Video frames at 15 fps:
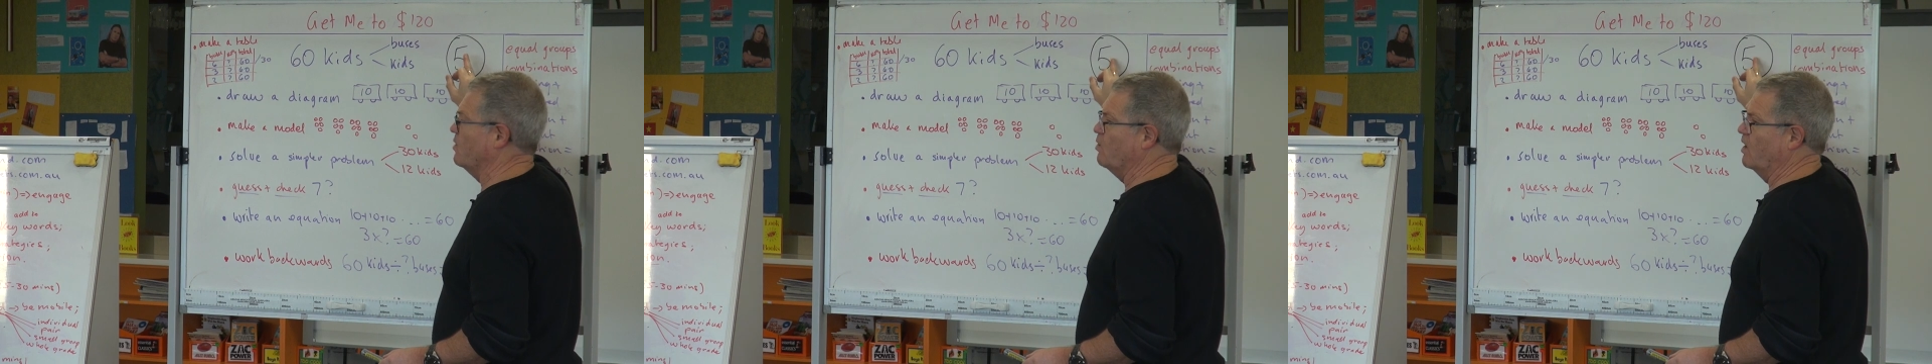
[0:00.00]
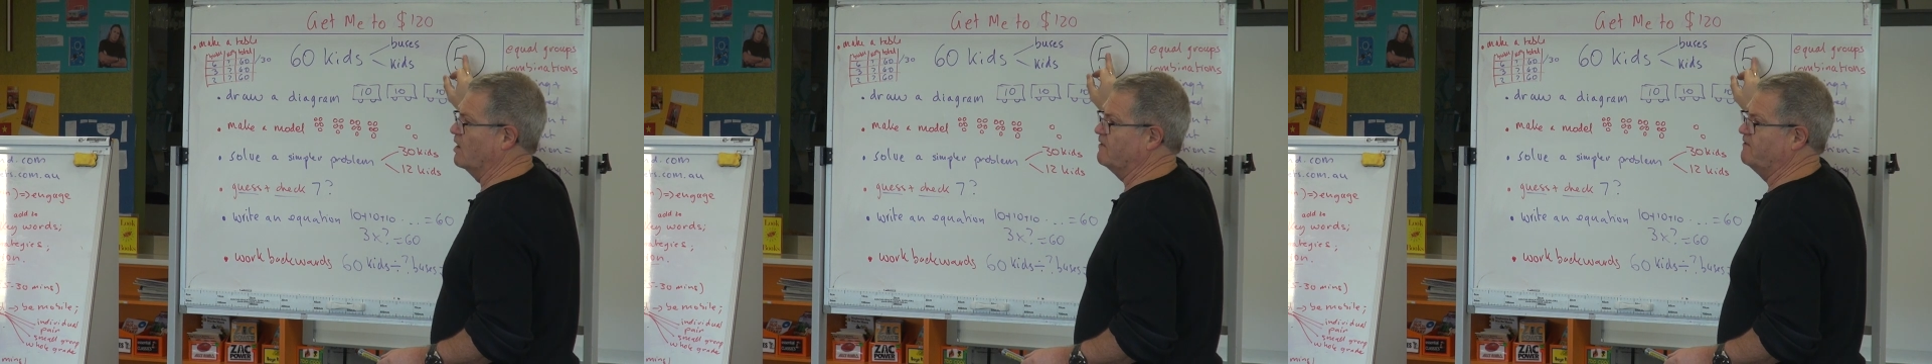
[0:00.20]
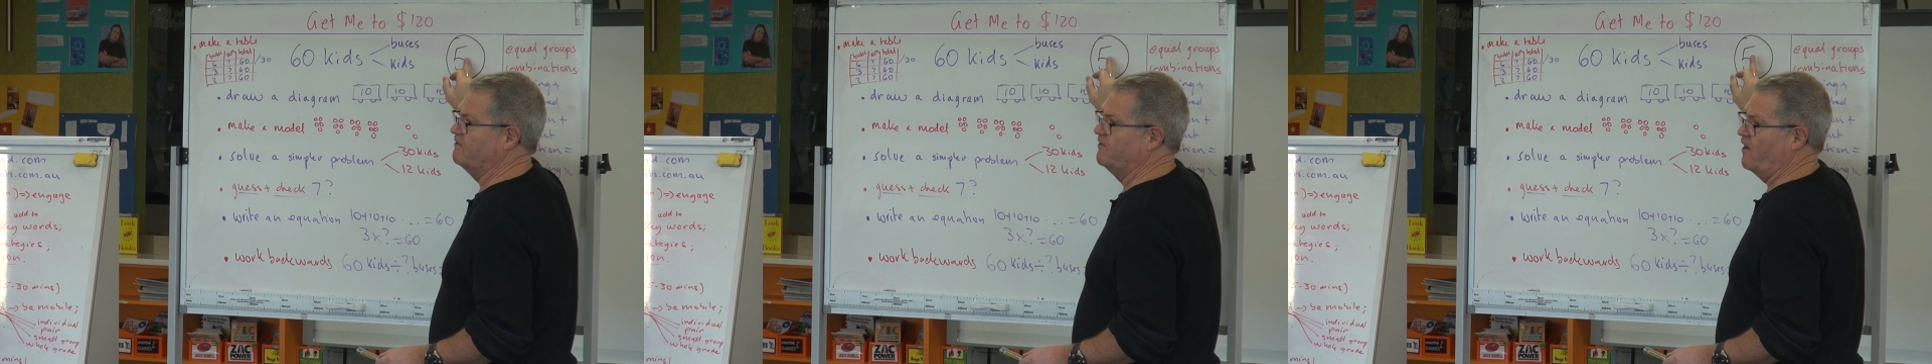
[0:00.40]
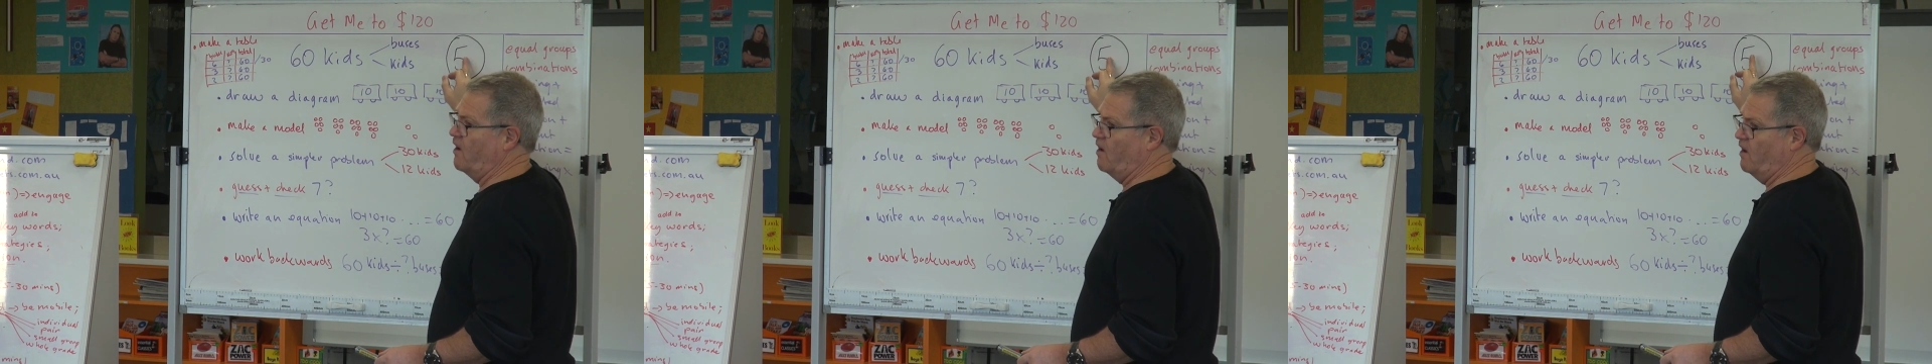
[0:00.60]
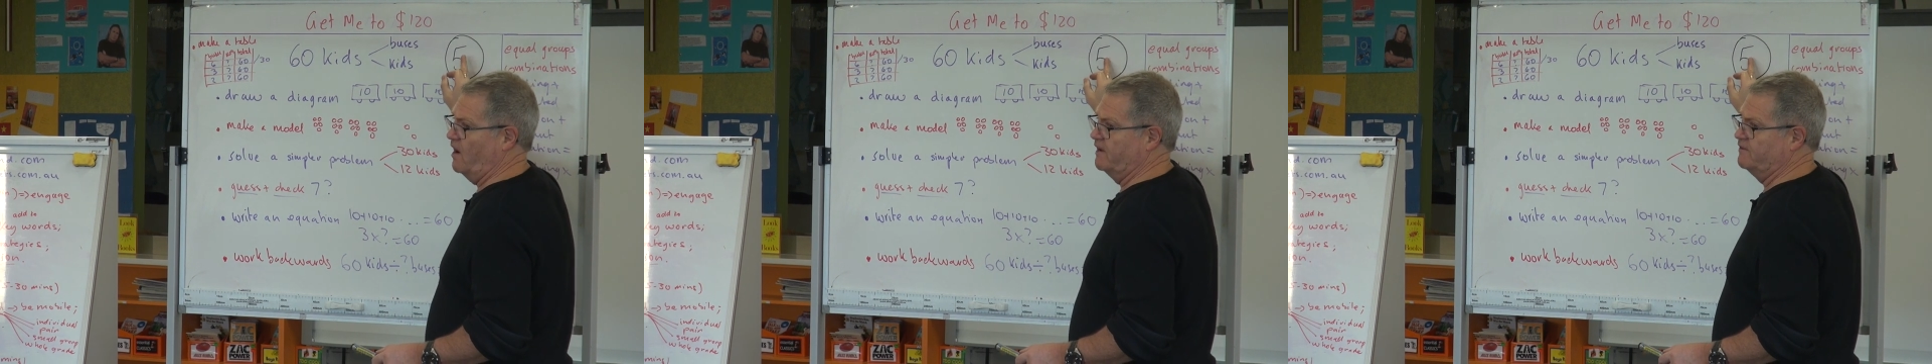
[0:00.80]
want
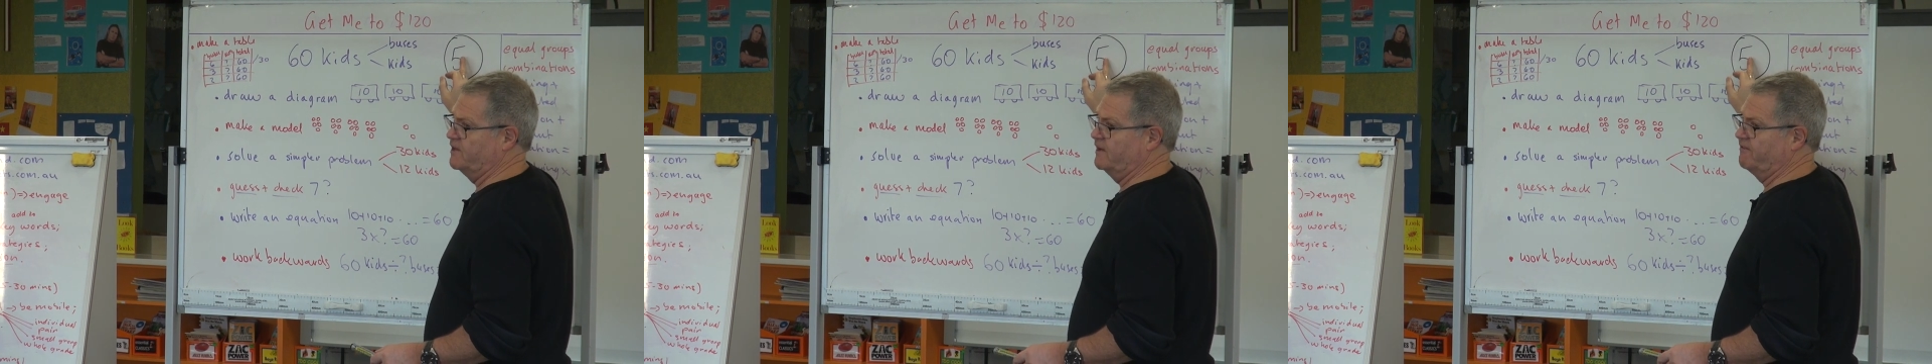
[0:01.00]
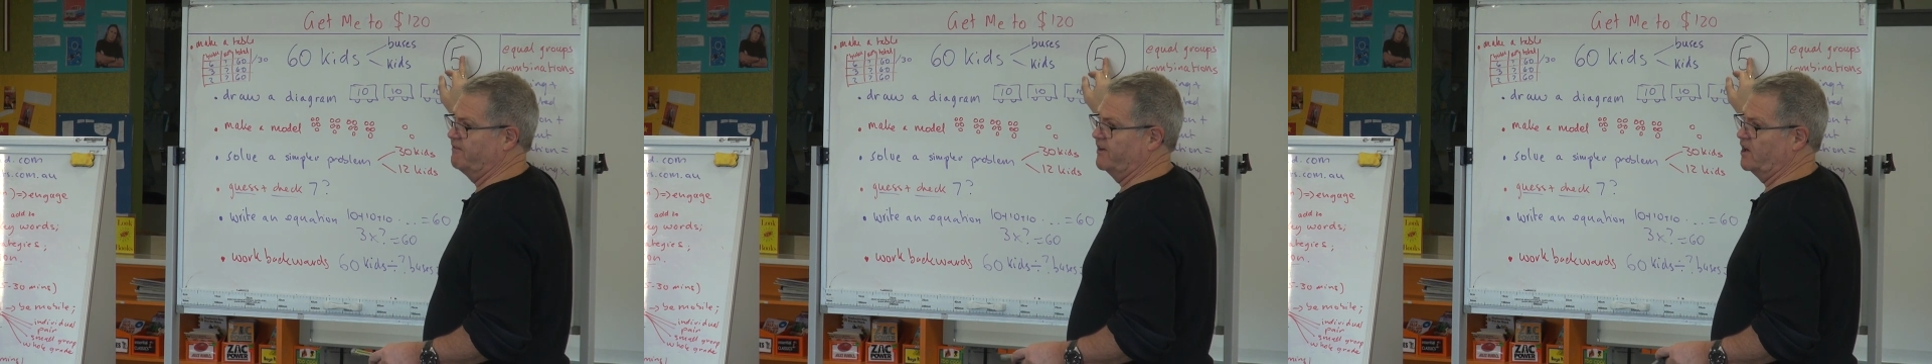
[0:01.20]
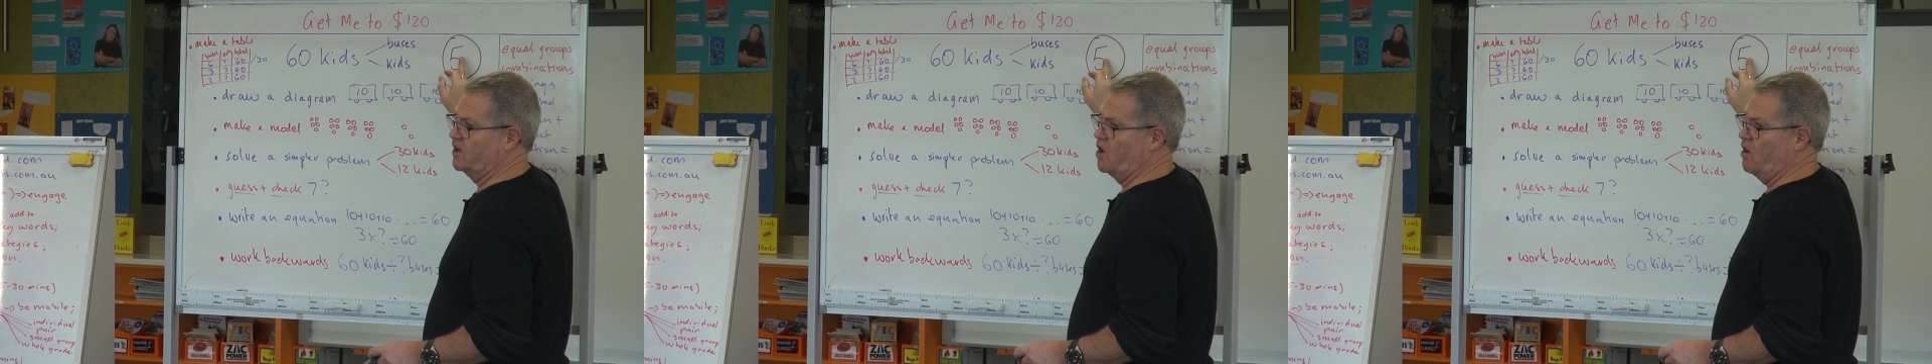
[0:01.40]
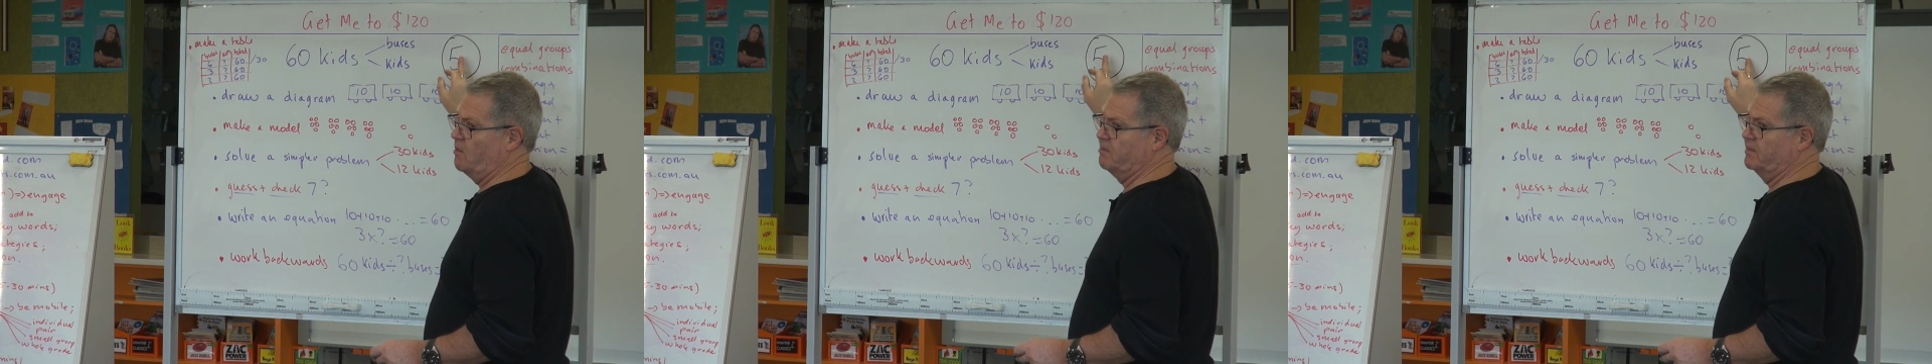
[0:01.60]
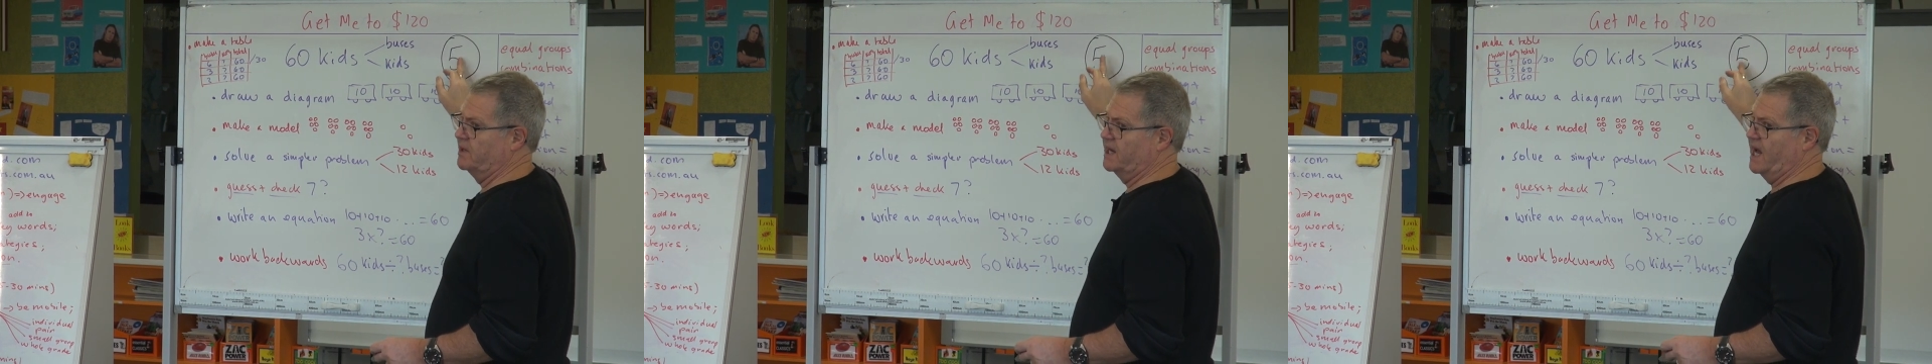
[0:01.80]
five different
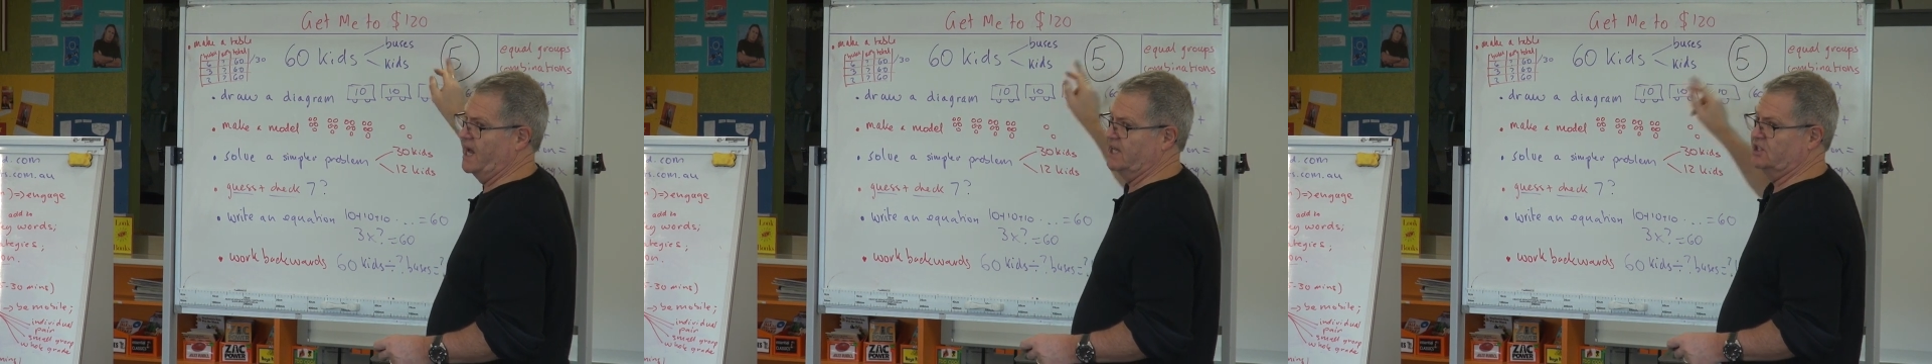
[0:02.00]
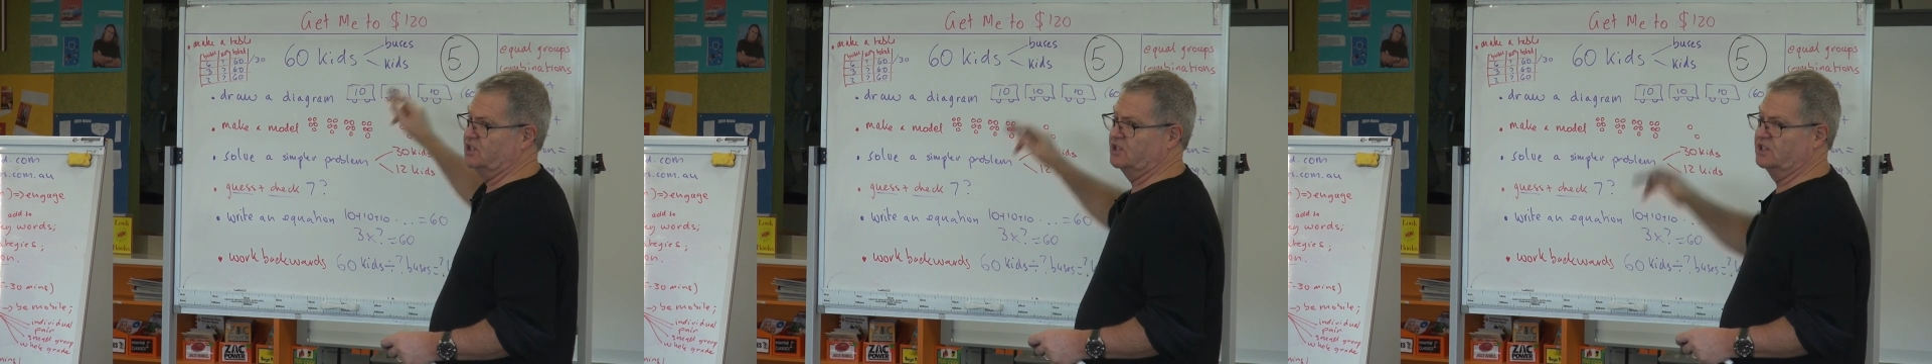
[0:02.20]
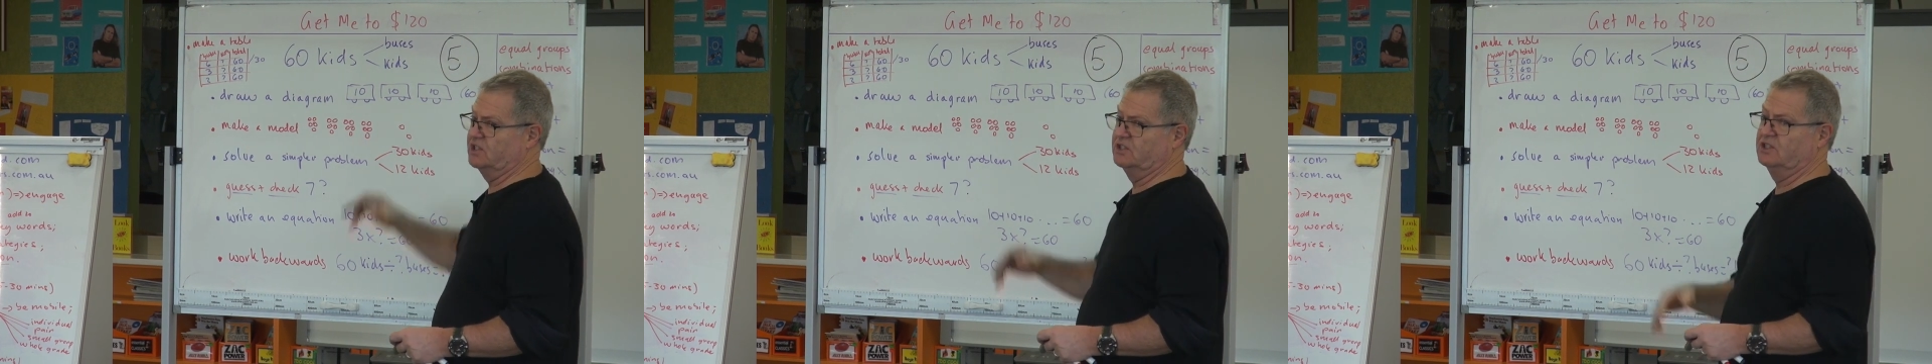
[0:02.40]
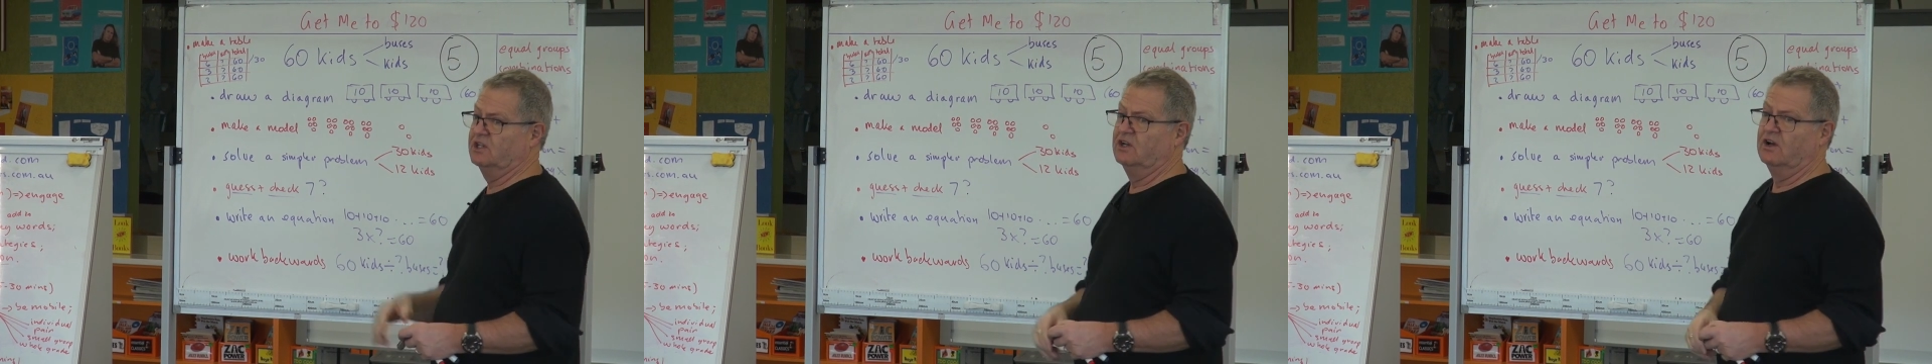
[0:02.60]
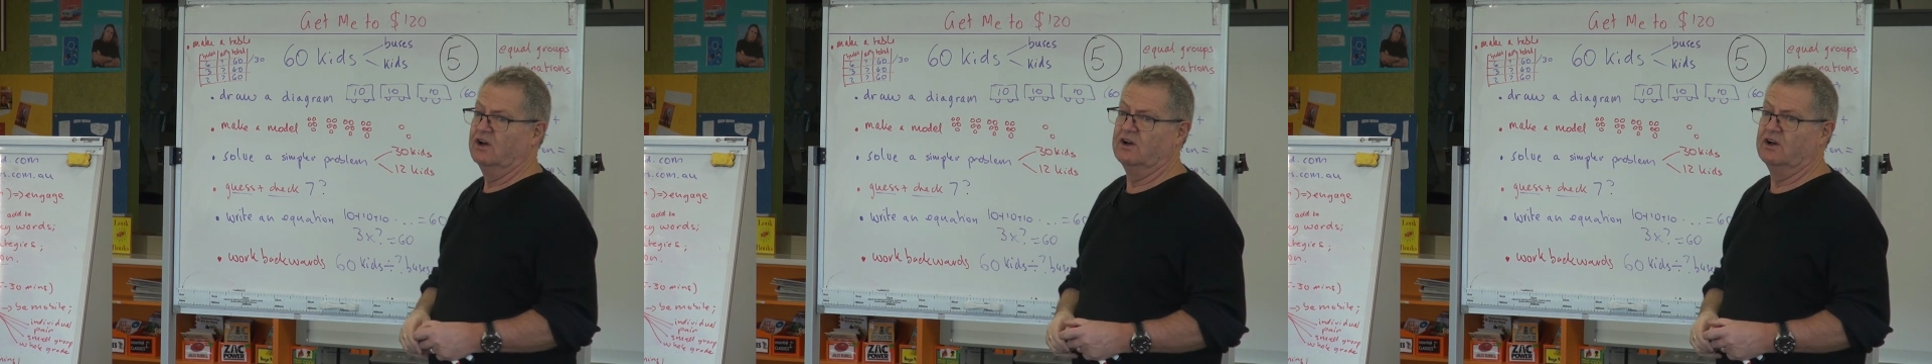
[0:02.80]
combinations